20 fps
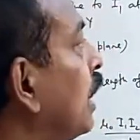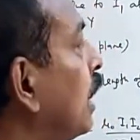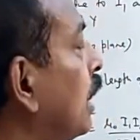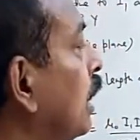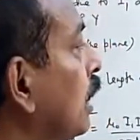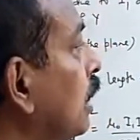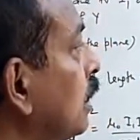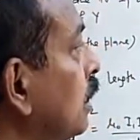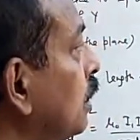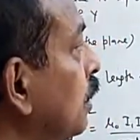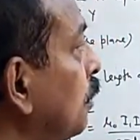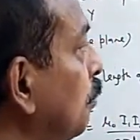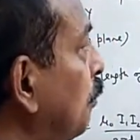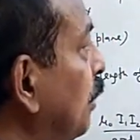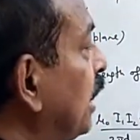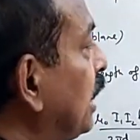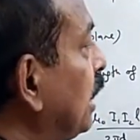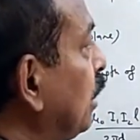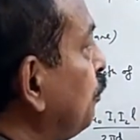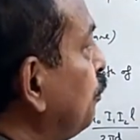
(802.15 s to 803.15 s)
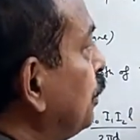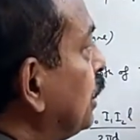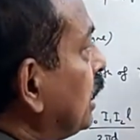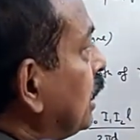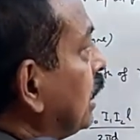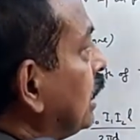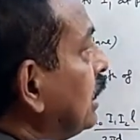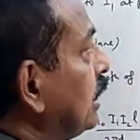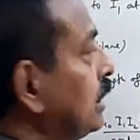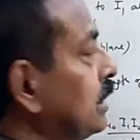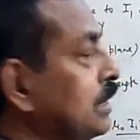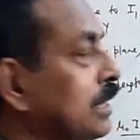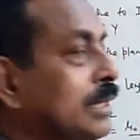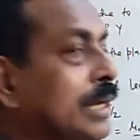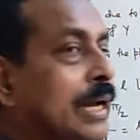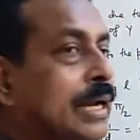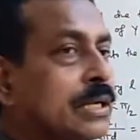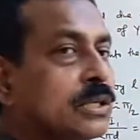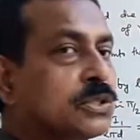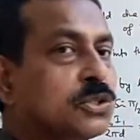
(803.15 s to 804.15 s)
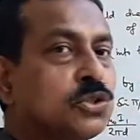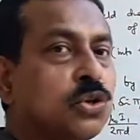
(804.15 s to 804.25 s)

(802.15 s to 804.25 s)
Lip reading: Middle finger in the direction of